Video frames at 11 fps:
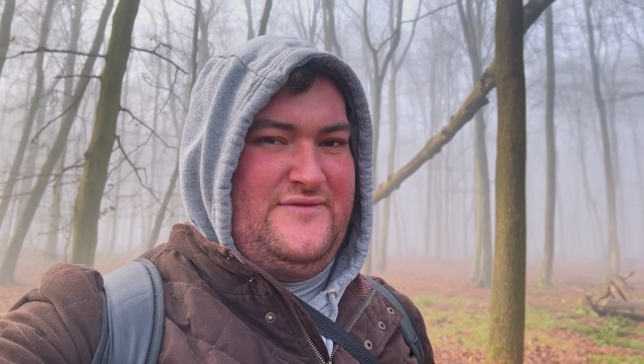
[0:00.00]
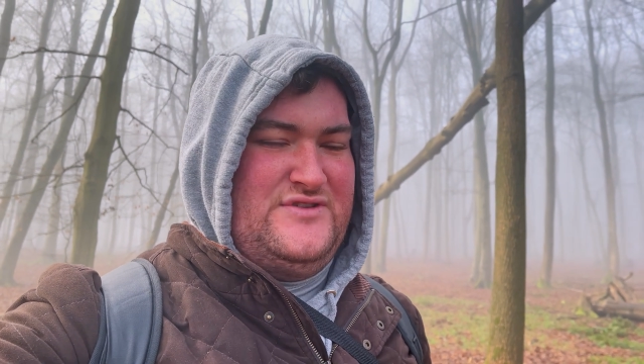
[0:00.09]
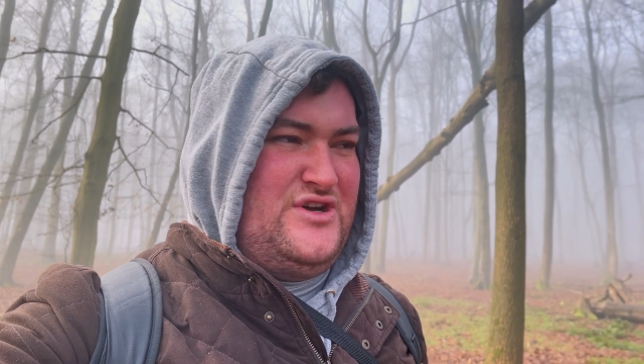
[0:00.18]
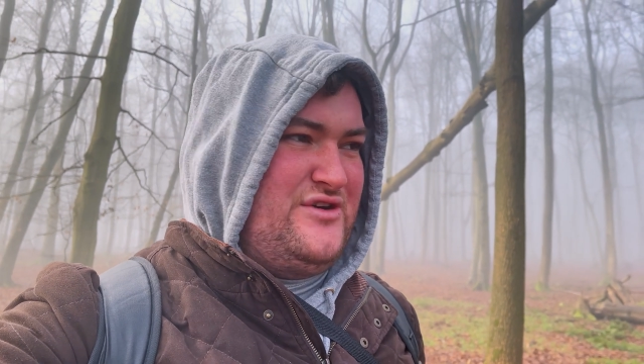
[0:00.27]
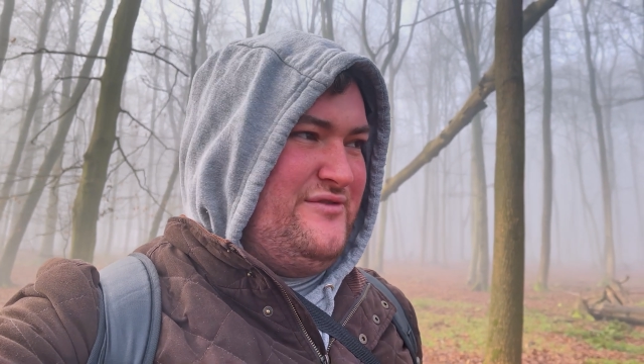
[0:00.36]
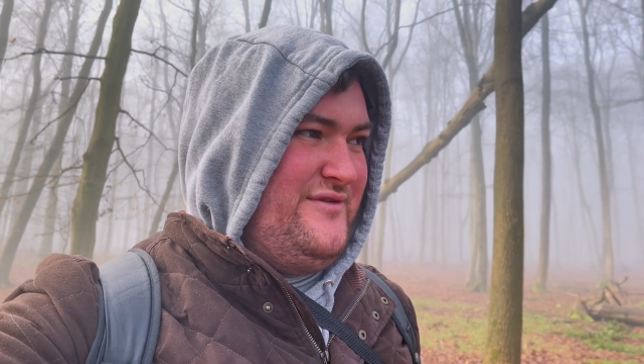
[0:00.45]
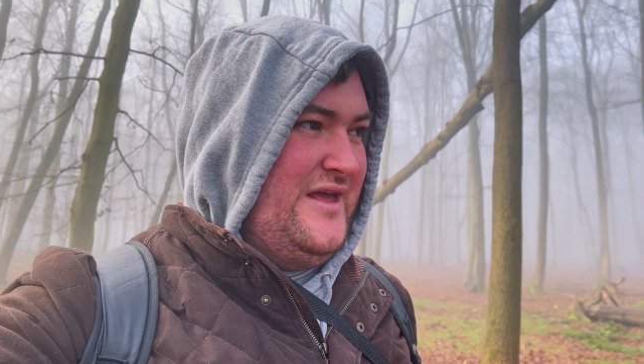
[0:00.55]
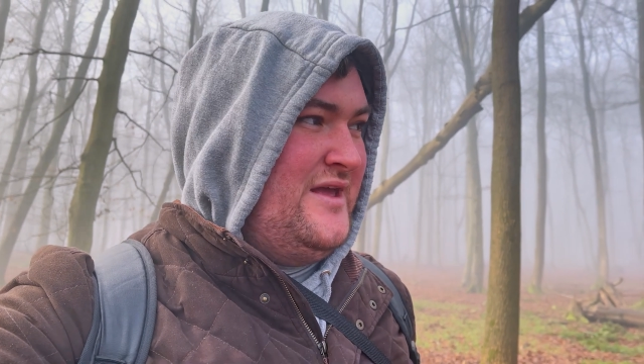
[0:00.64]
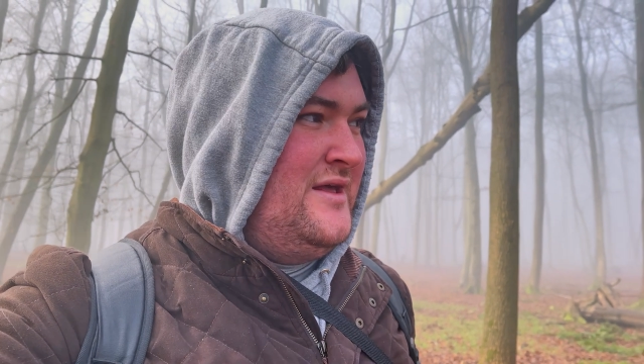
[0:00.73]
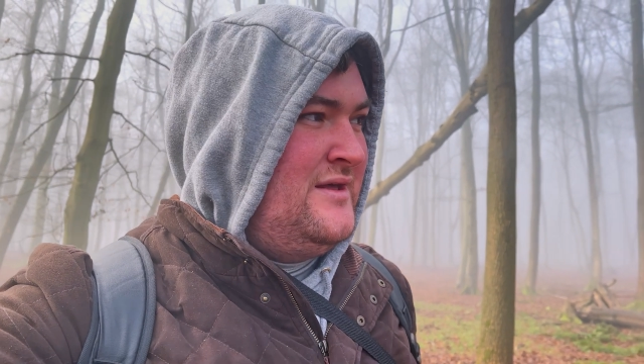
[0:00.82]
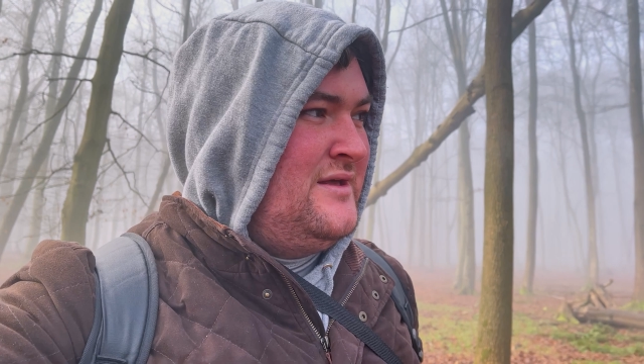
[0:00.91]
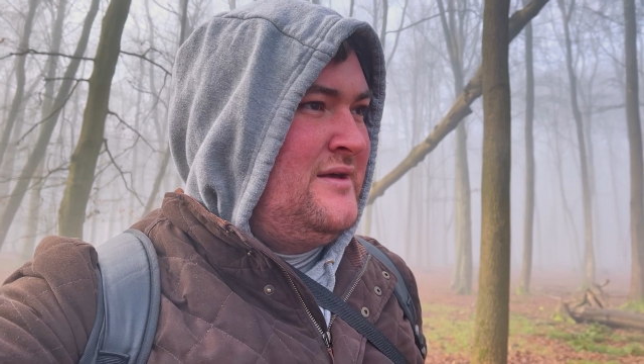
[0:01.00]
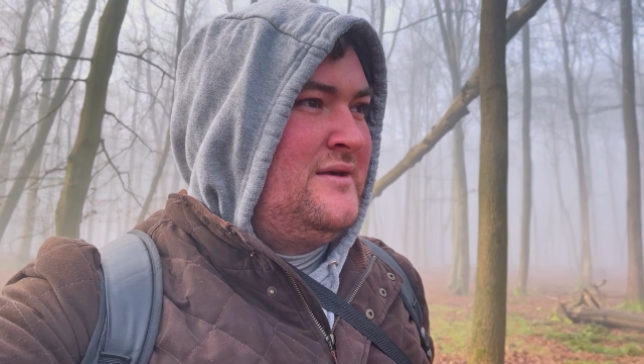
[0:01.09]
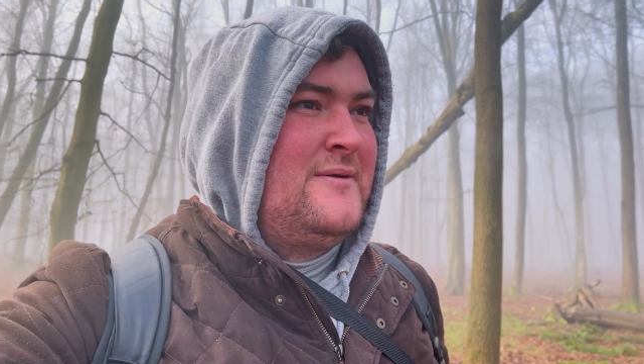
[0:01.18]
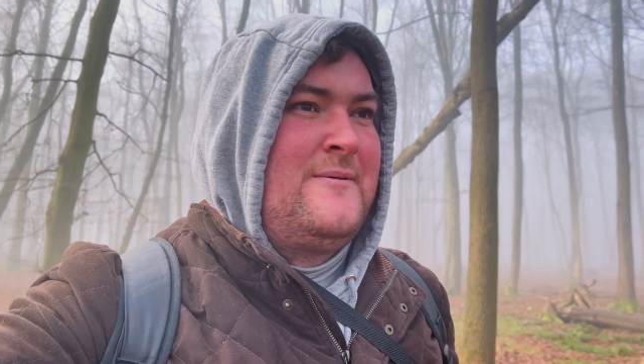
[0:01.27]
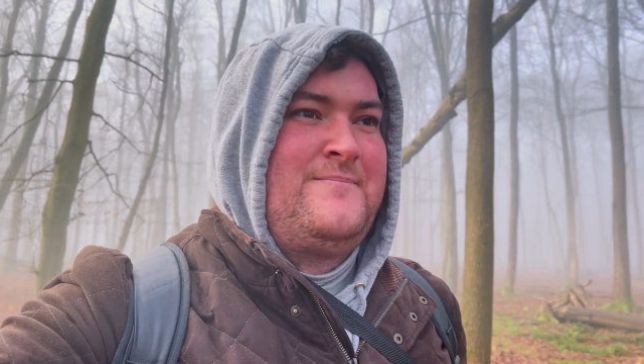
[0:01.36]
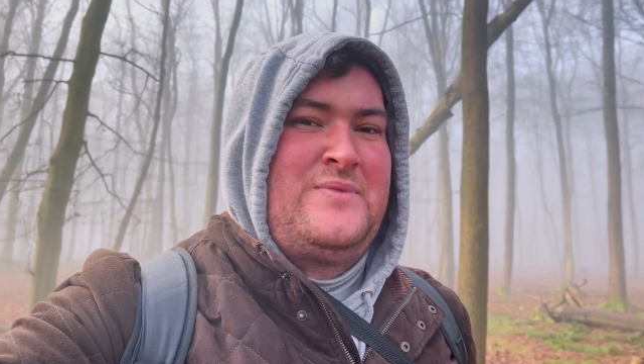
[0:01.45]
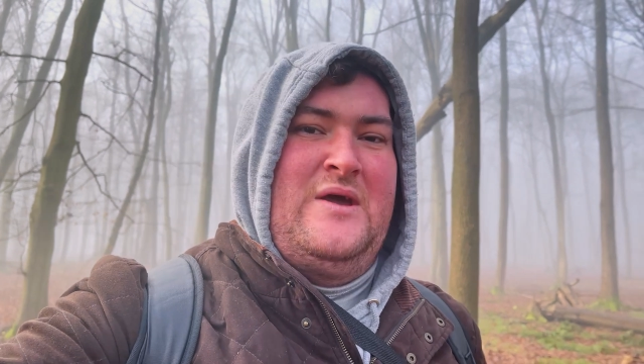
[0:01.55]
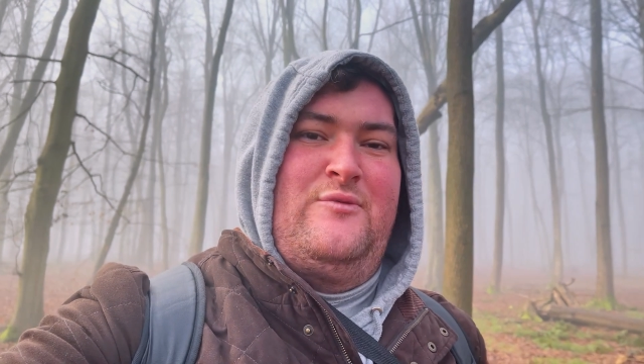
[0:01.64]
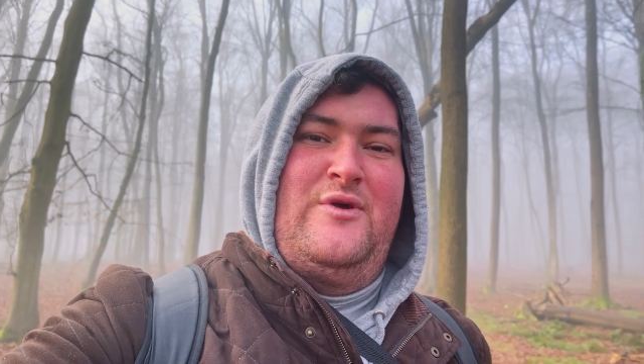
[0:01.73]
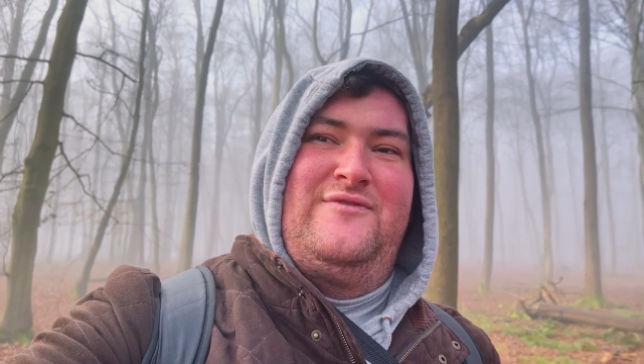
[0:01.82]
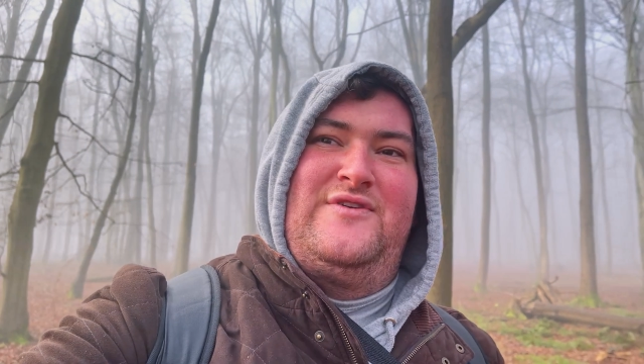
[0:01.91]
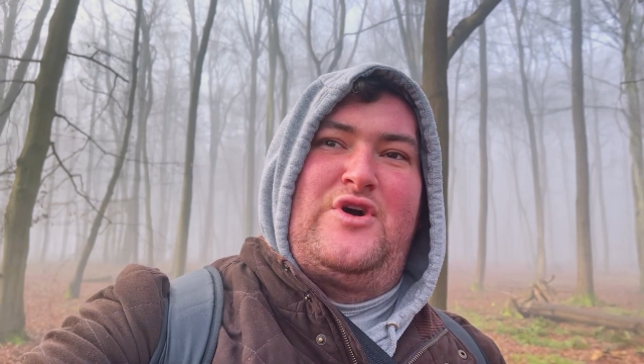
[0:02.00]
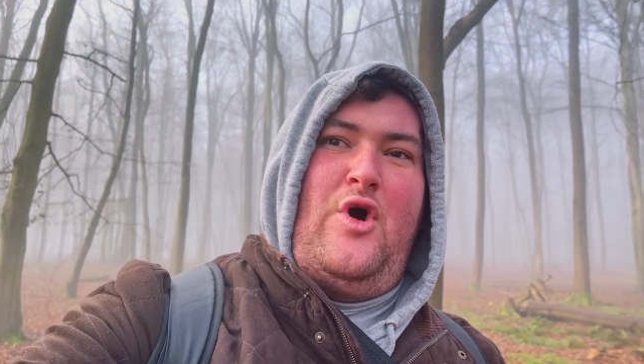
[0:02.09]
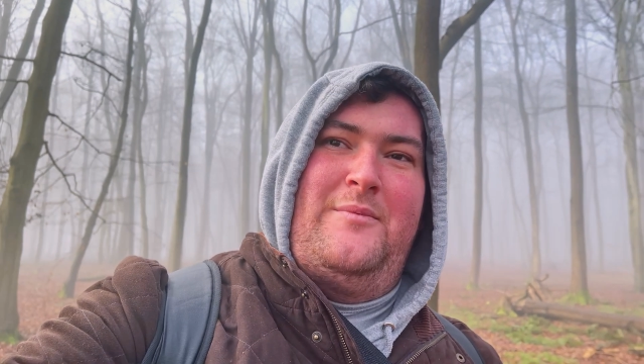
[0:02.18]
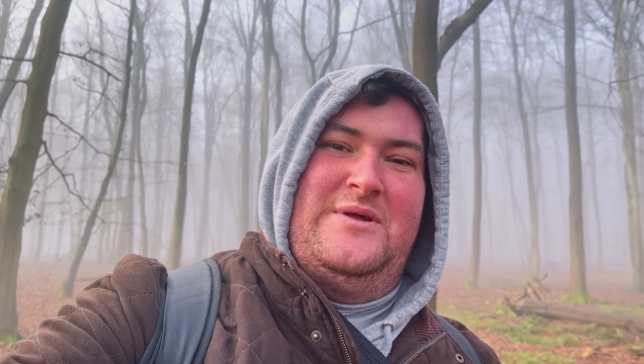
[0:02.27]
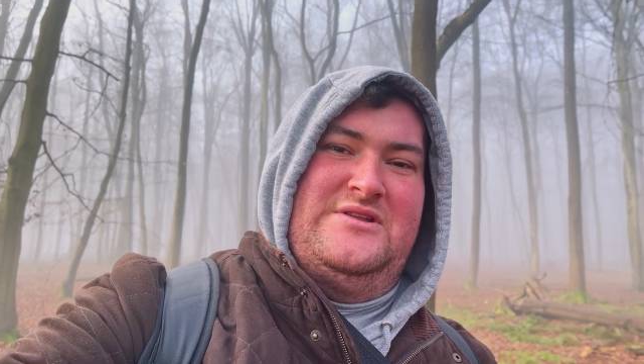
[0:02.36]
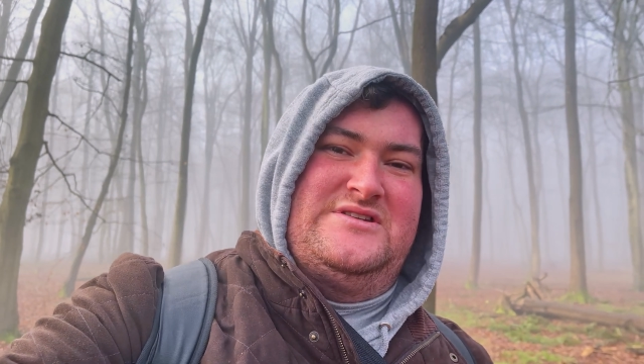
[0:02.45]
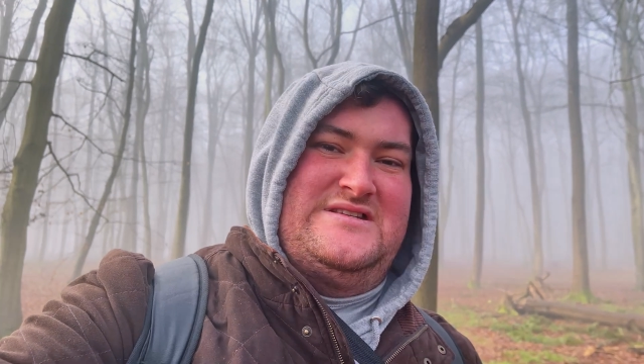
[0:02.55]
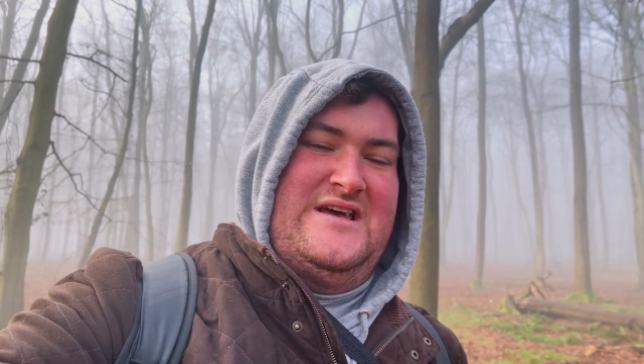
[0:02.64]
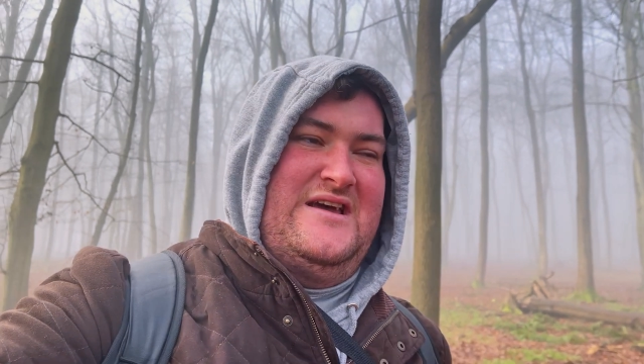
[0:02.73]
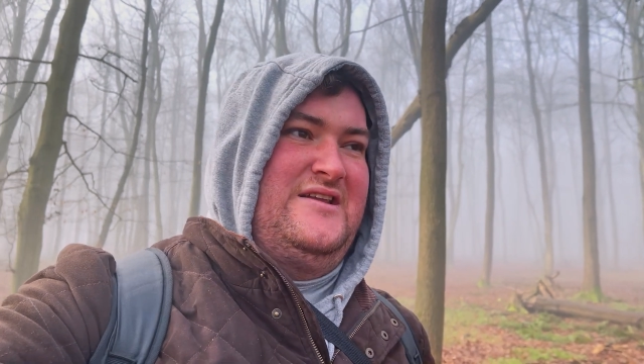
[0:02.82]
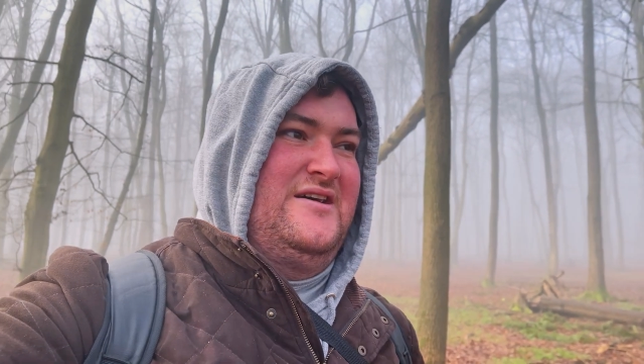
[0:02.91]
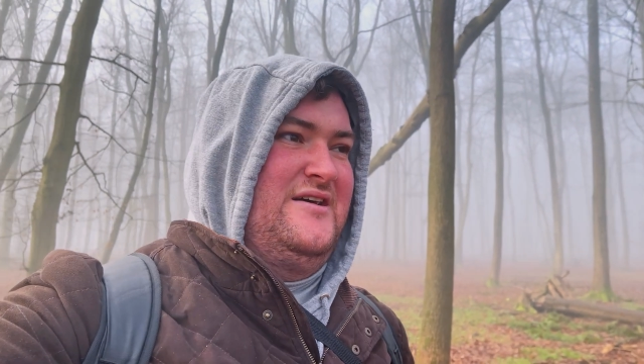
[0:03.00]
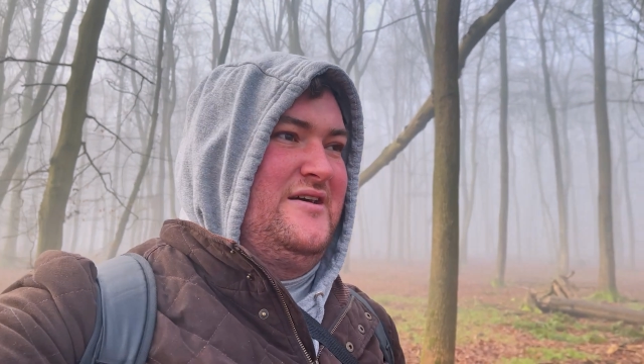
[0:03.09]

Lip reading: photography? And one of the comments said,